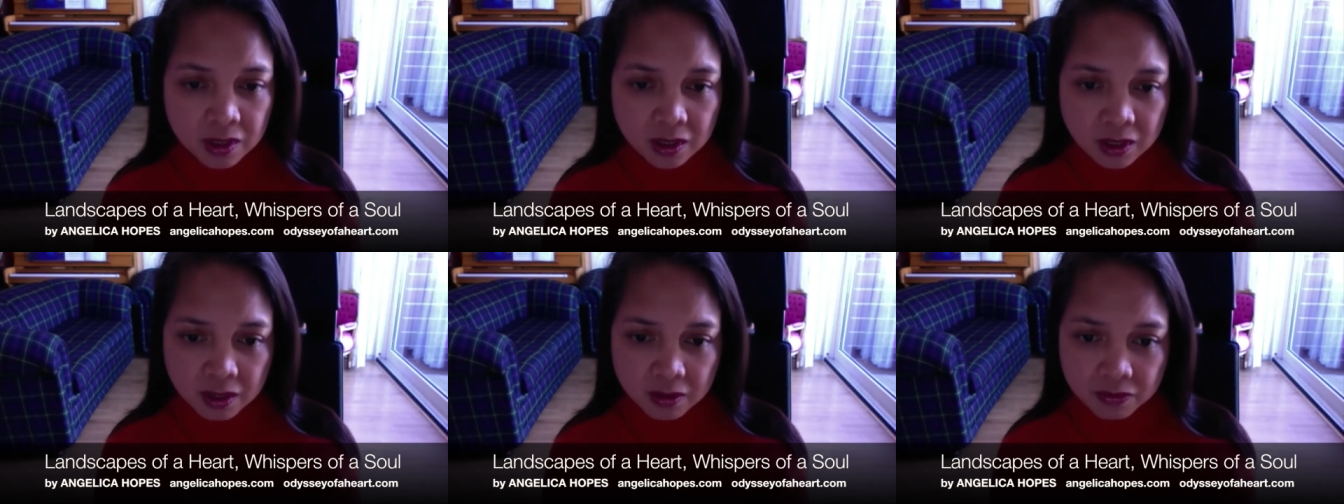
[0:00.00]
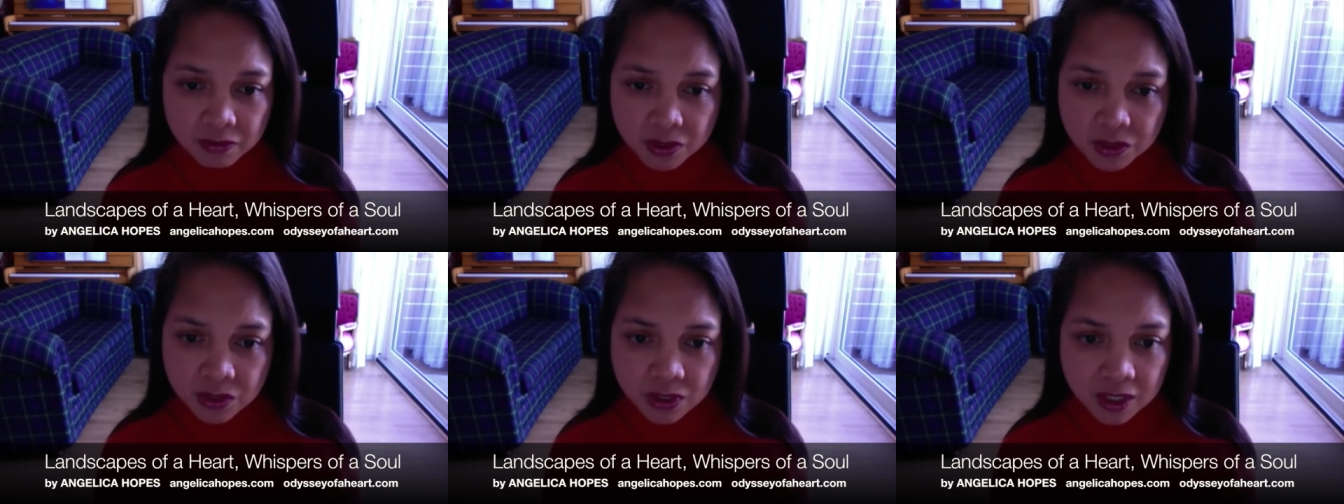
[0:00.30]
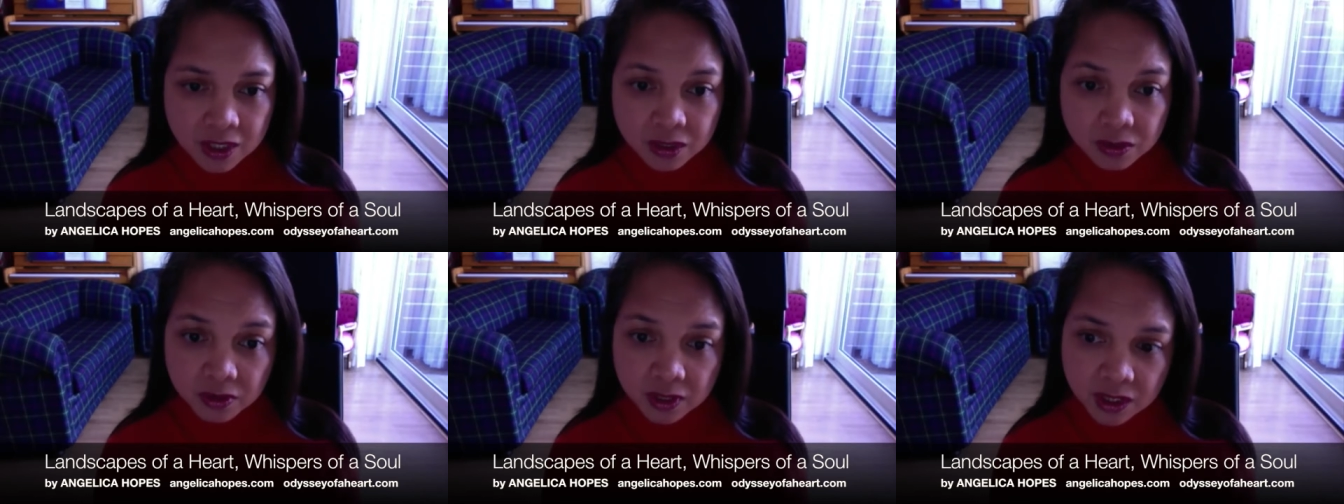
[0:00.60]
If you
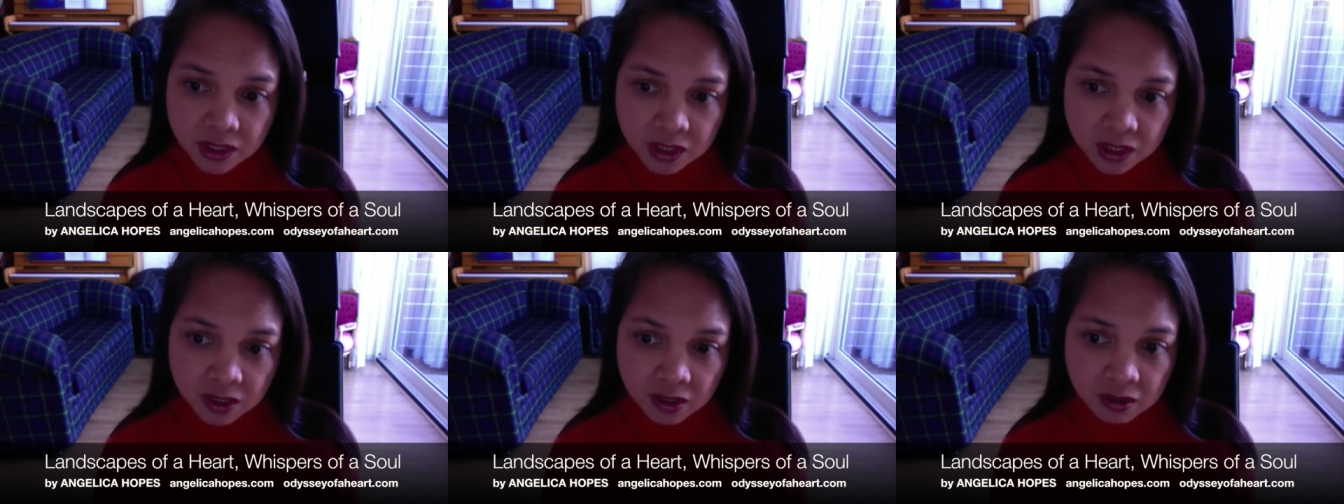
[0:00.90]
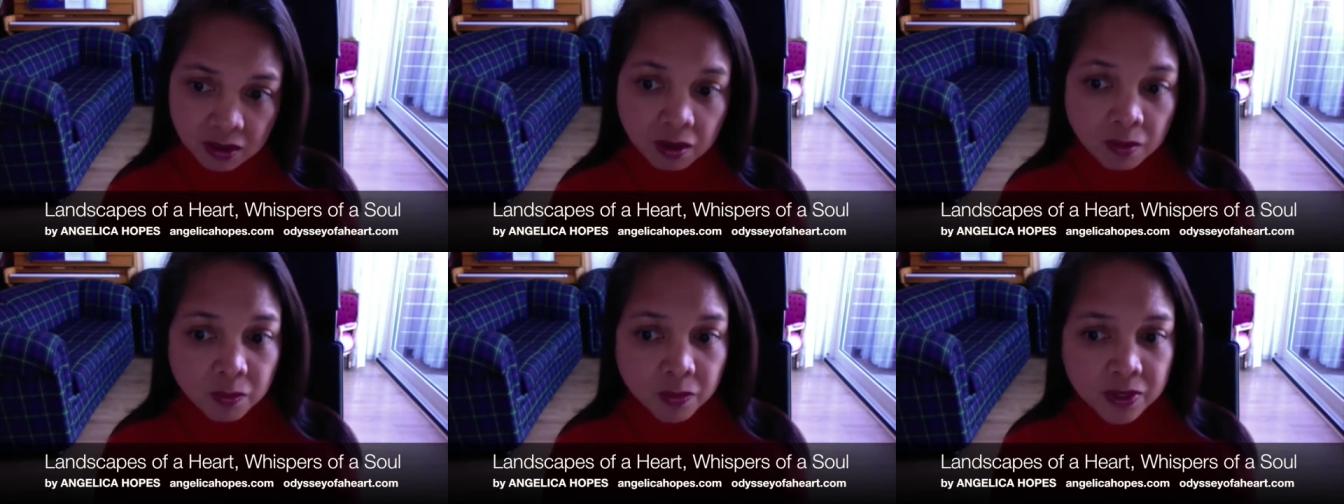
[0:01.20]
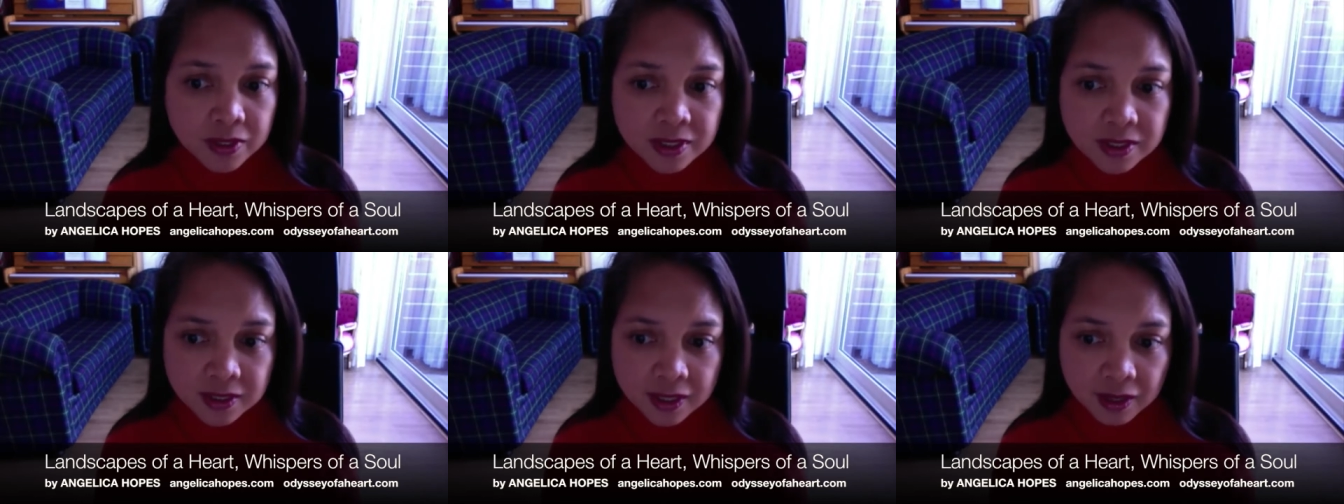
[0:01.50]
see Triksha,
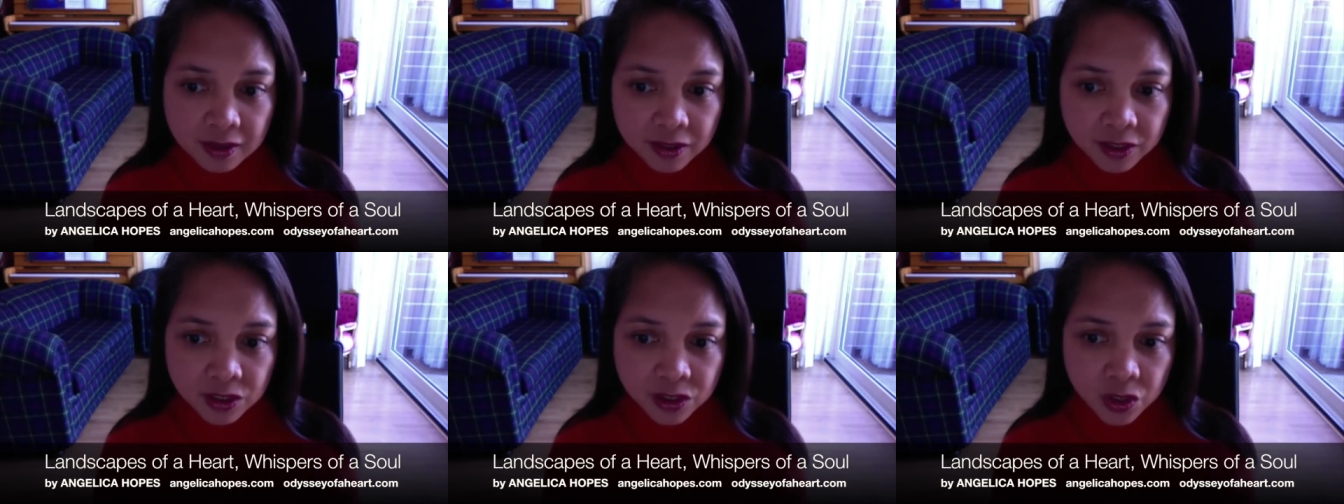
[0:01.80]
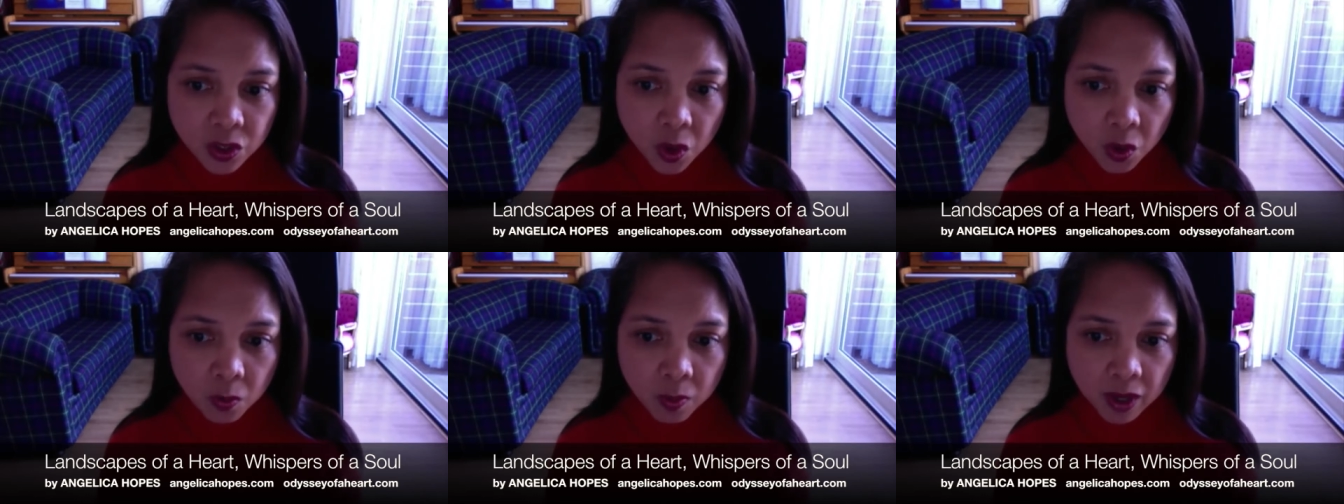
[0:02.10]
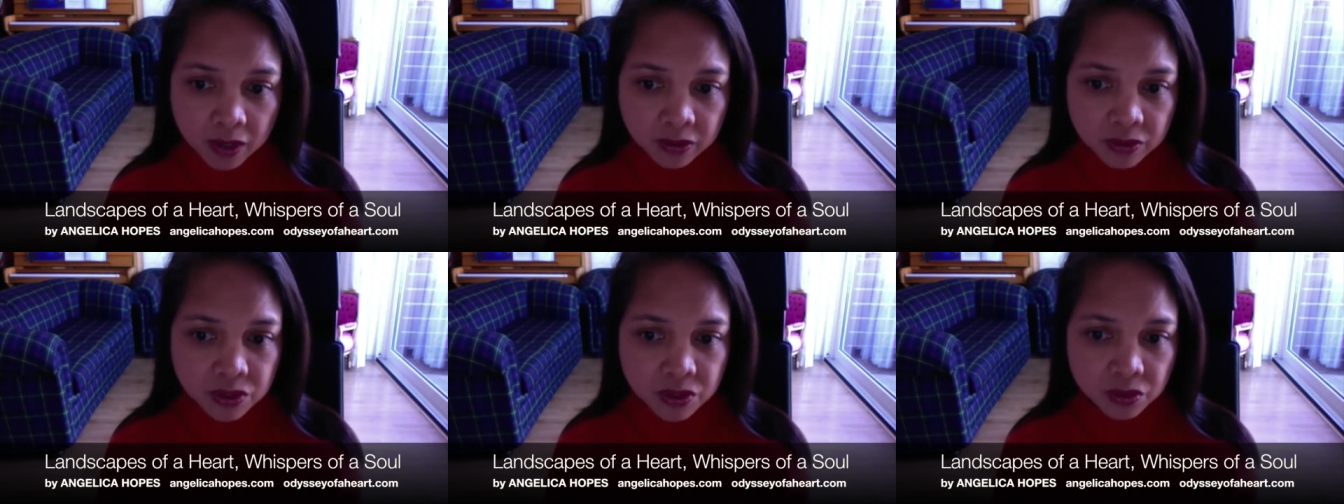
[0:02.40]
please tell her to go
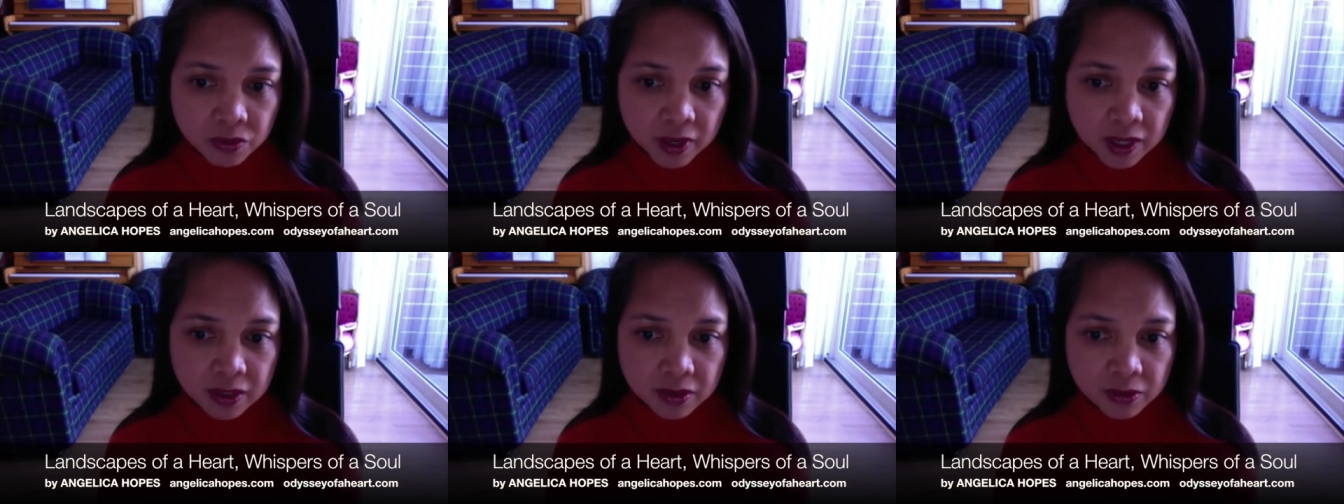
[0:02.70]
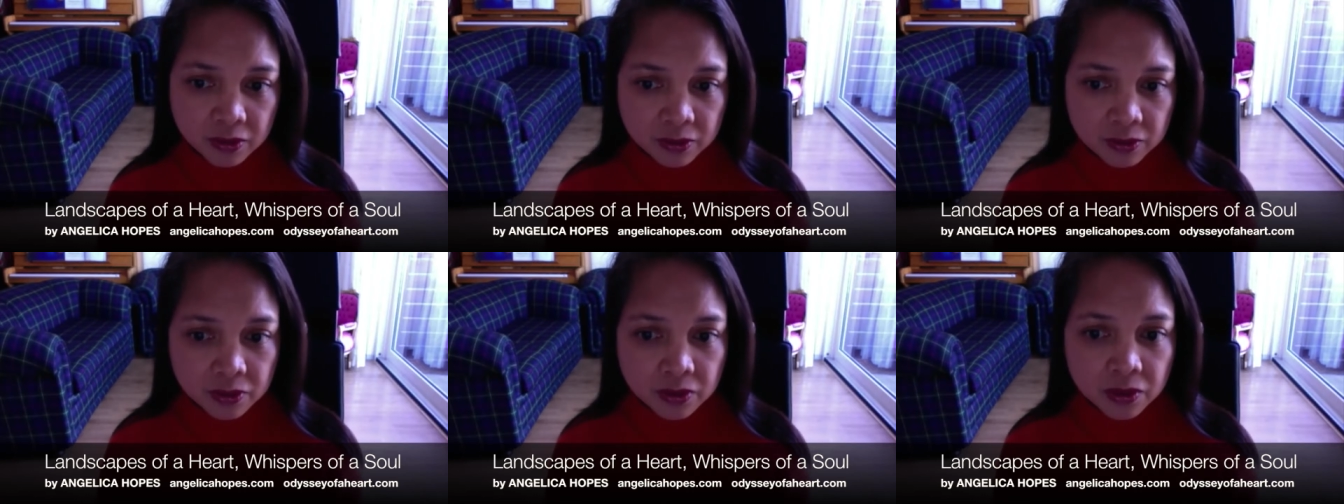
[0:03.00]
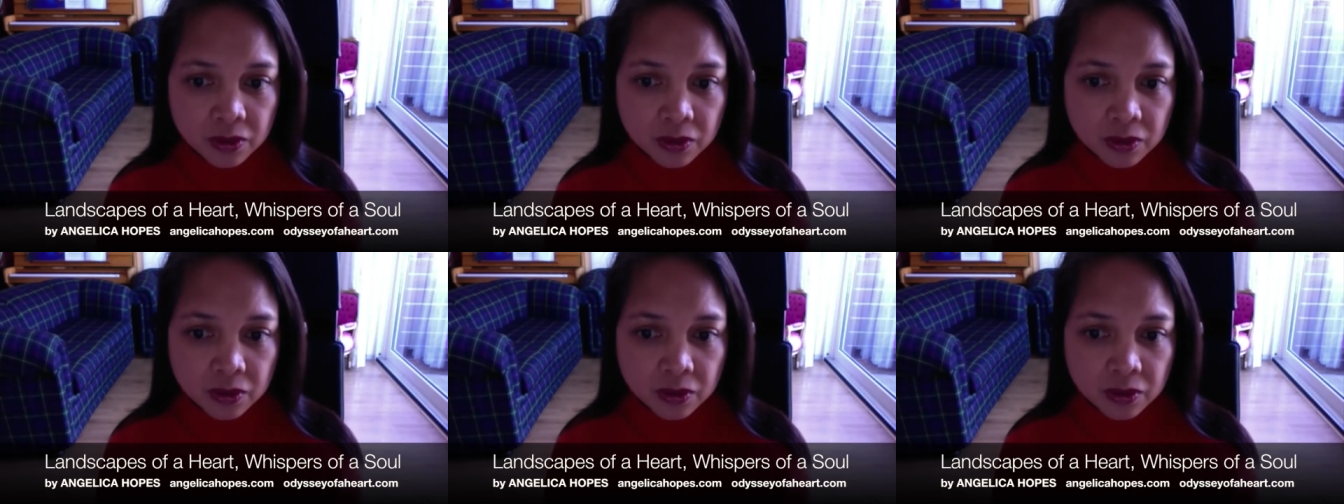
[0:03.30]
back to Sorengo.